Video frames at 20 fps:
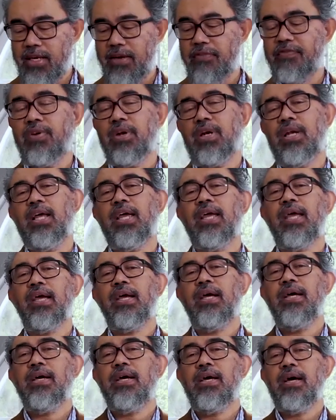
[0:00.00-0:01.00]
differently
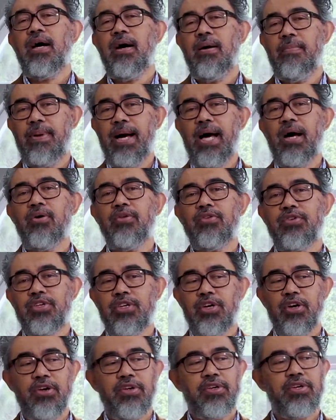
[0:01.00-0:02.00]
about
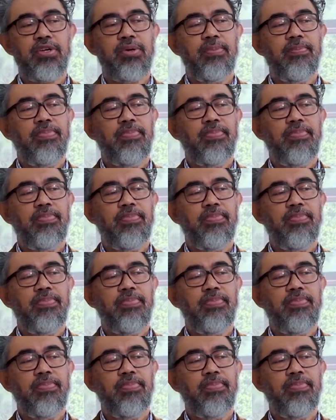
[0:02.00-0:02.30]
church?